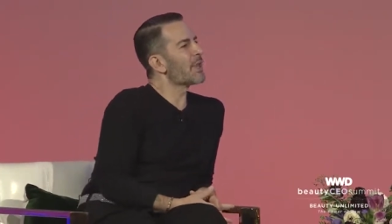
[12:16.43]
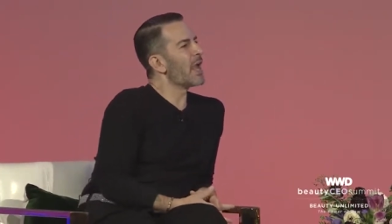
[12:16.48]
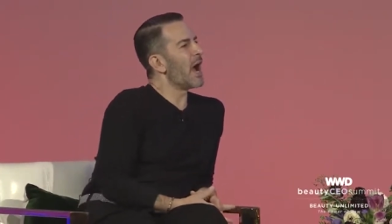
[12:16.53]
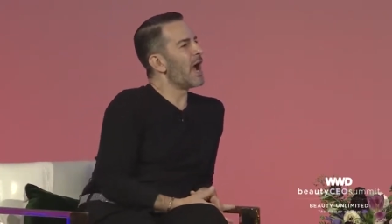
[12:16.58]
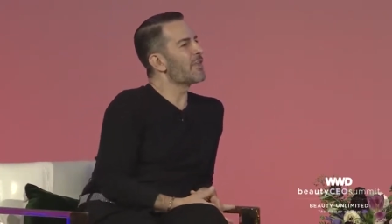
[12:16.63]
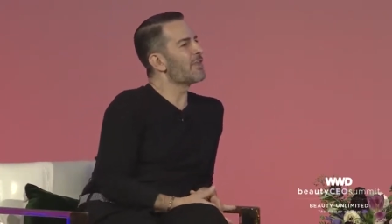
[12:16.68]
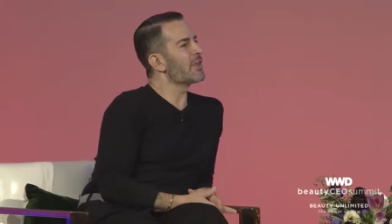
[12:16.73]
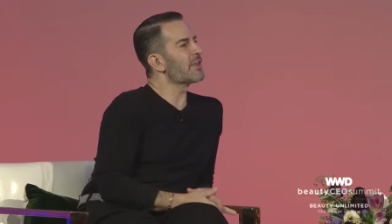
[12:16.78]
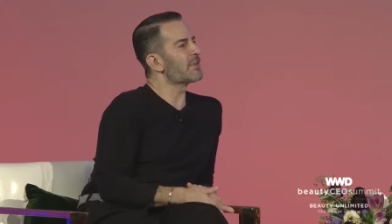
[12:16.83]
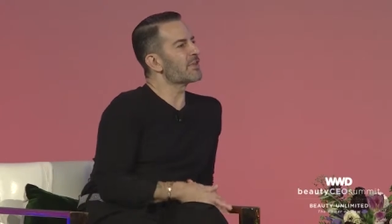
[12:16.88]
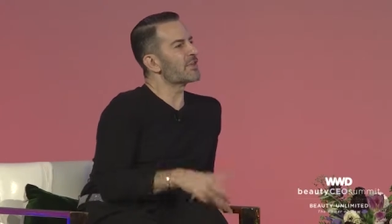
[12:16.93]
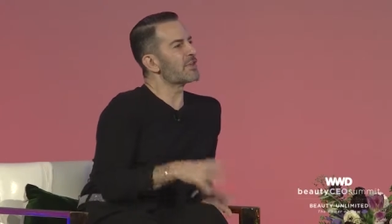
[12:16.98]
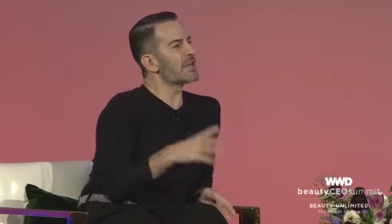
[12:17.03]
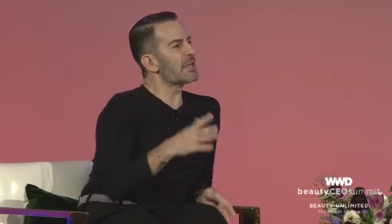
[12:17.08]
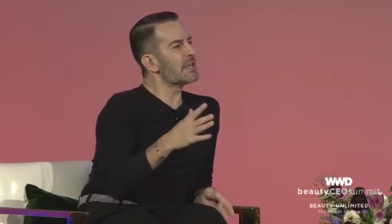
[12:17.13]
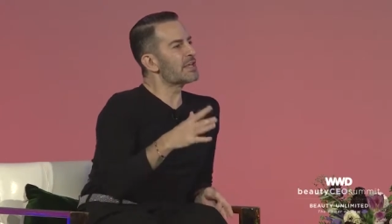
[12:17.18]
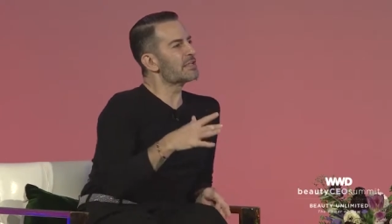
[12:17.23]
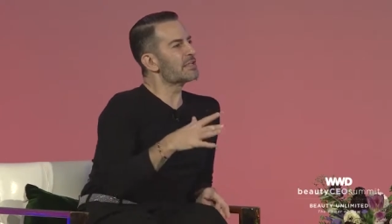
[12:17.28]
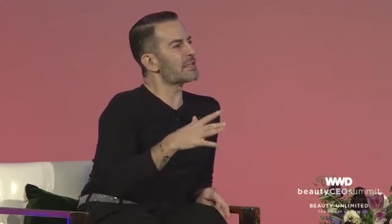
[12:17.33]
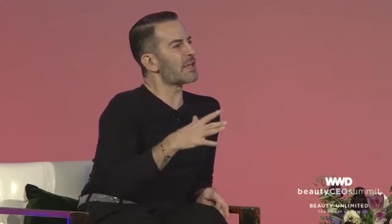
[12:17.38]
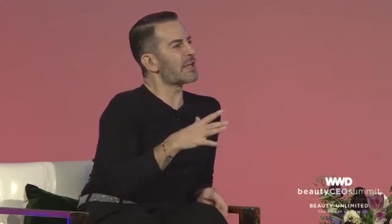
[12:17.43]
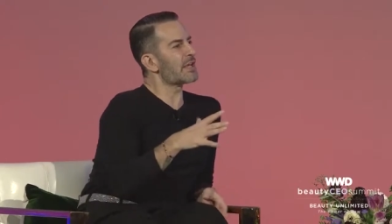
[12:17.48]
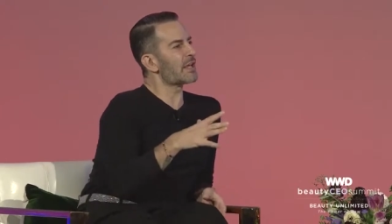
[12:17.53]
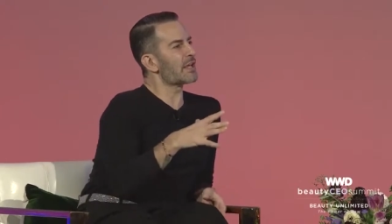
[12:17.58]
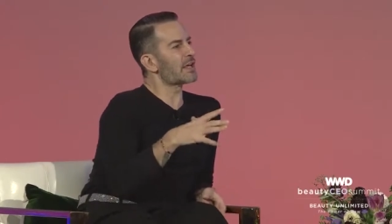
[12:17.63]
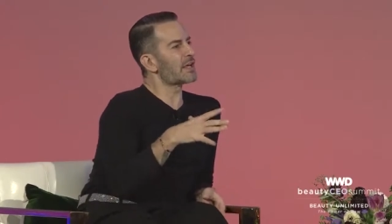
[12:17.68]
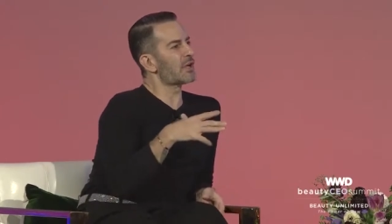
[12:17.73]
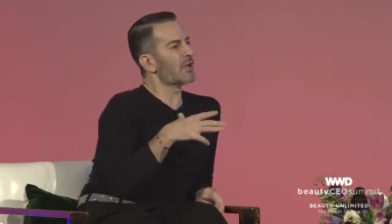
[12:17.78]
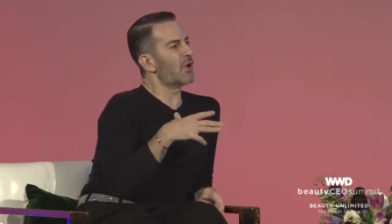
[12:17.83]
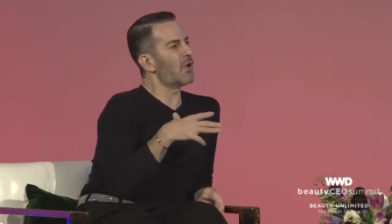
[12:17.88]
I think there is like
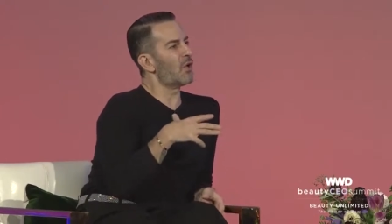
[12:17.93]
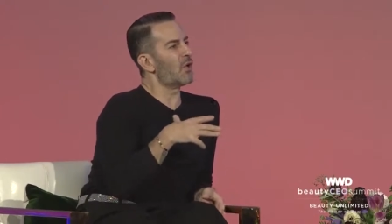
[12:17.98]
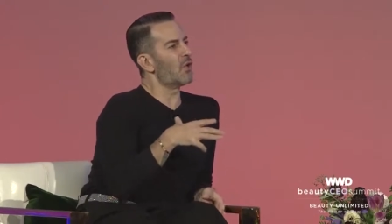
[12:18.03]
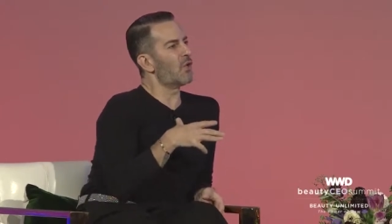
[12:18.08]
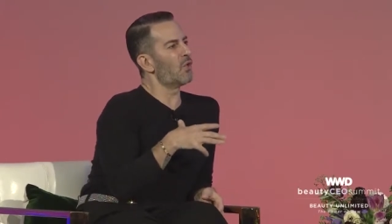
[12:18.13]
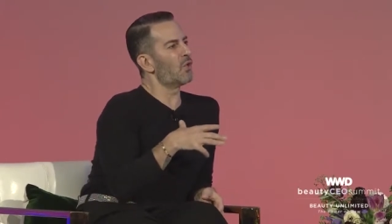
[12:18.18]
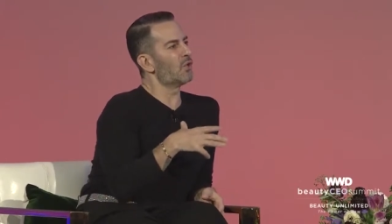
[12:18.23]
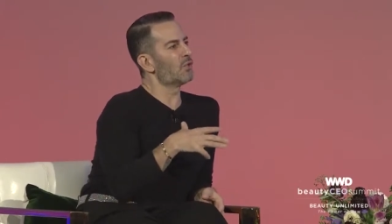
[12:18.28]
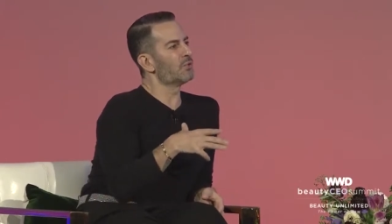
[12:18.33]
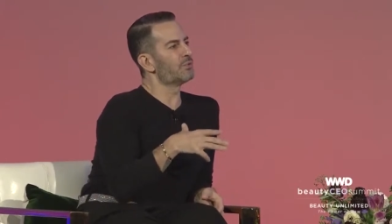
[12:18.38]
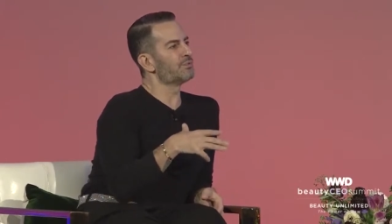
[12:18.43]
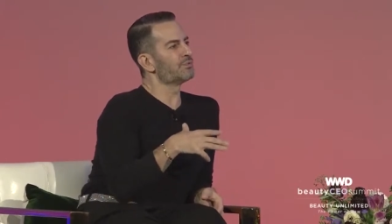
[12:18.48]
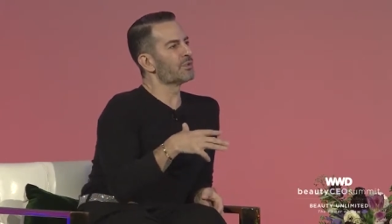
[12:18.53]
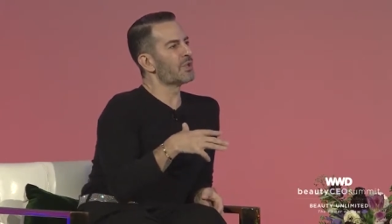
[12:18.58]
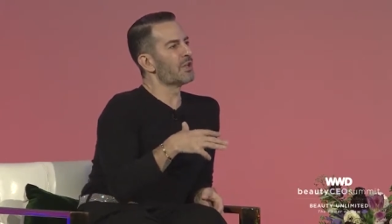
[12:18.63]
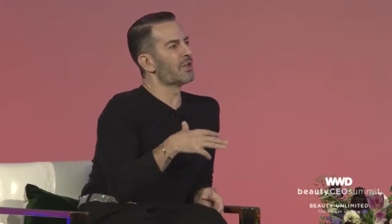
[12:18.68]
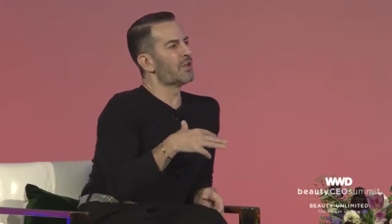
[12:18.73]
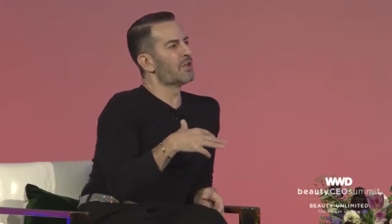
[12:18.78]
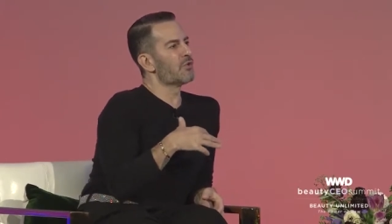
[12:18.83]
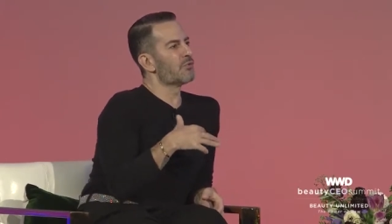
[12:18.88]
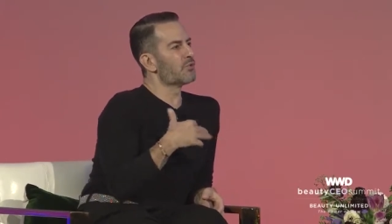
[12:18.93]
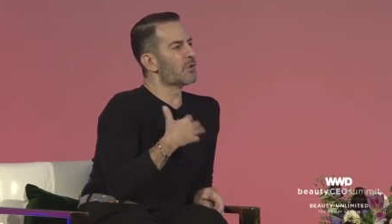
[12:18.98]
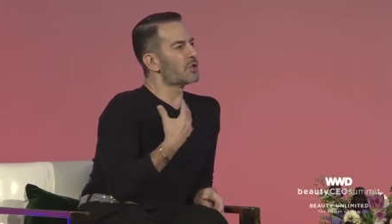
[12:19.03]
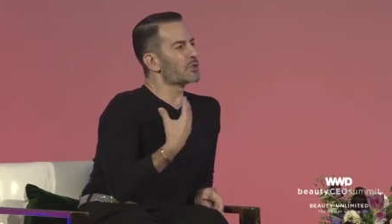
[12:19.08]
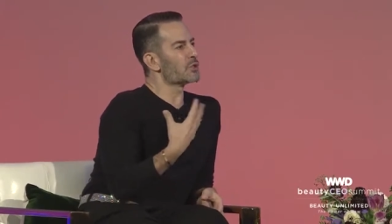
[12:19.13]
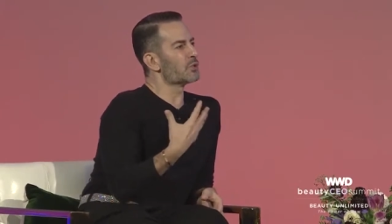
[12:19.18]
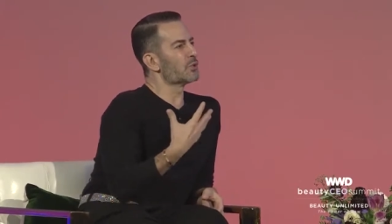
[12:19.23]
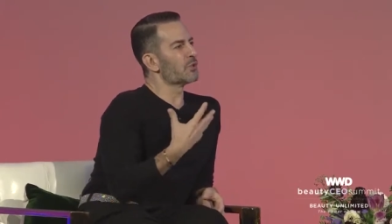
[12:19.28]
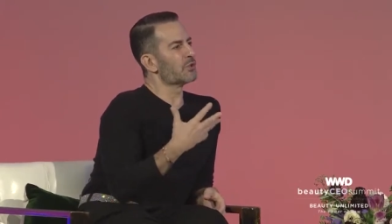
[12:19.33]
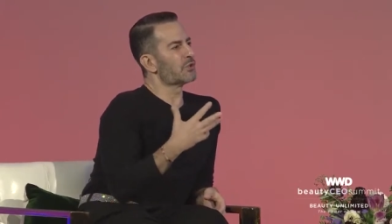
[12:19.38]
a whole
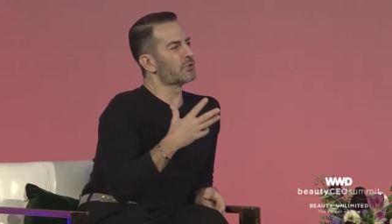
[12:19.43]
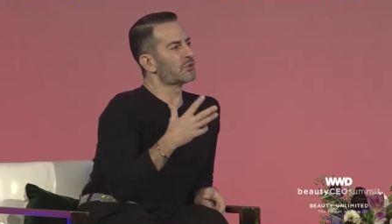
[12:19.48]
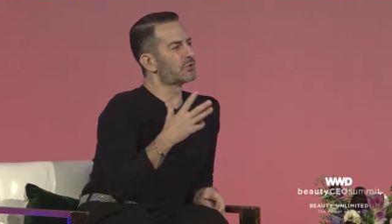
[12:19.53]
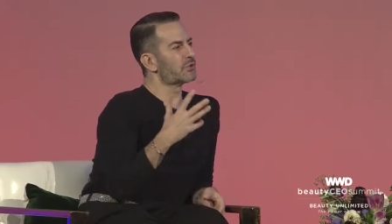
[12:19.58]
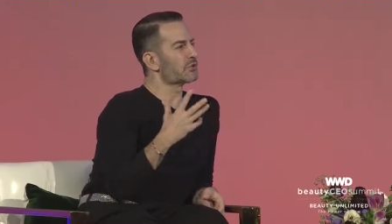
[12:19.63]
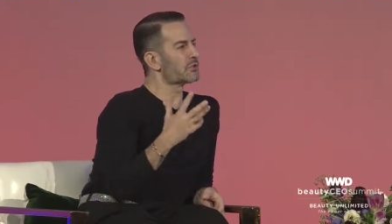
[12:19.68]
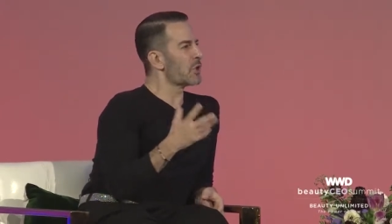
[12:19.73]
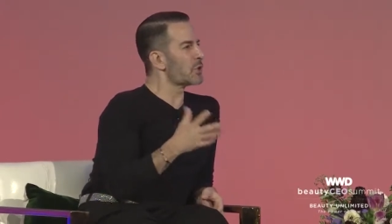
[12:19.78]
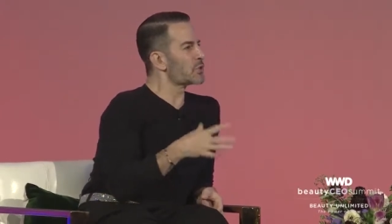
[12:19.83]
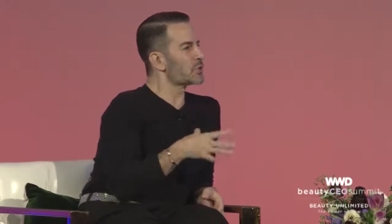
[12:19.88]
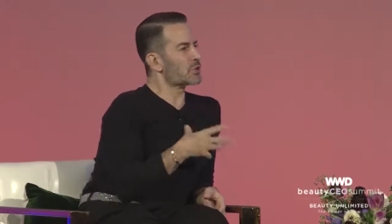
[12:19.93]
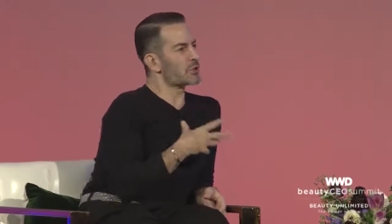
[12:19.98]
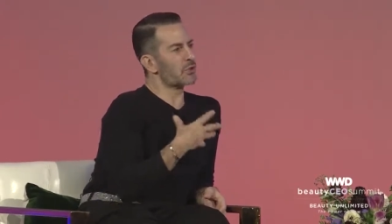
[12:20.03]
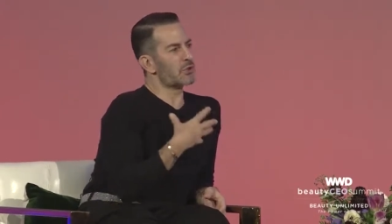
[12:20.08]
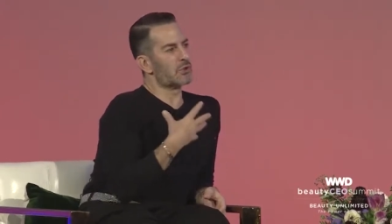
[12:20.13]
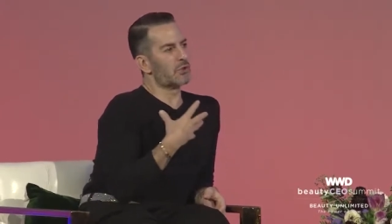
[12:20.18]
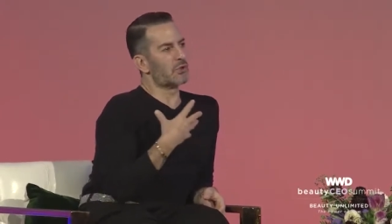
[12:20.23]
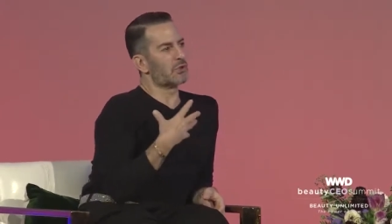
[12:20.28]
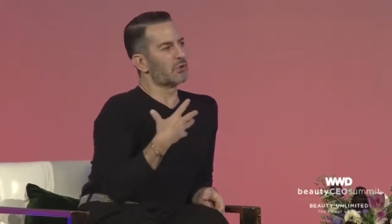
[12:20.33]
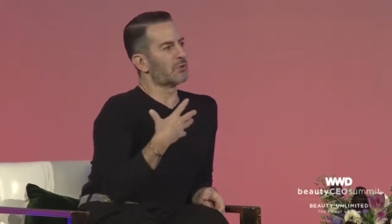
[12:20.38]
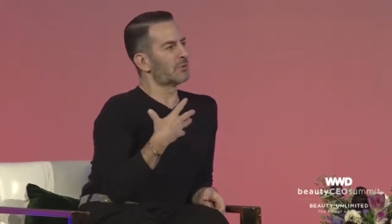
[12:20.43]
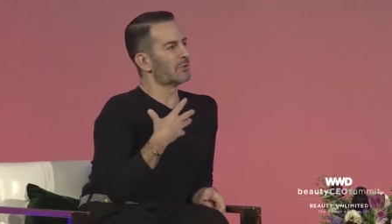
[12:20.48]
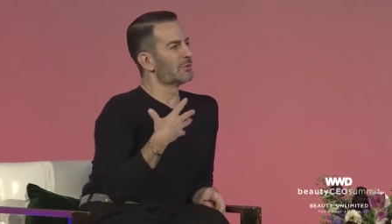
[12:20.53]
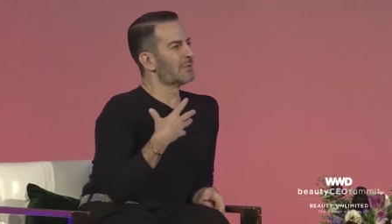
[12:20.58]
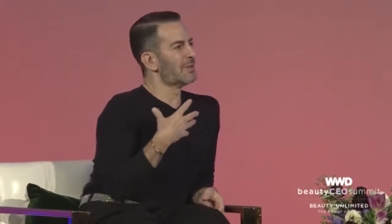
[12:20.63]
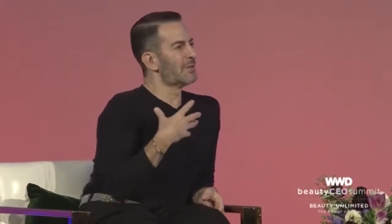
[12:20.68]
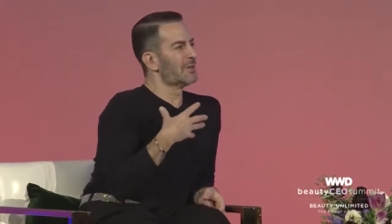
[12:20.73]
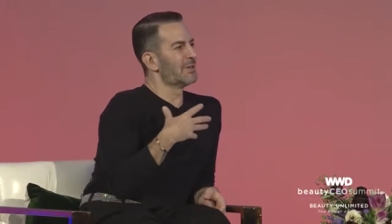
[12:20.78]
ritual, social,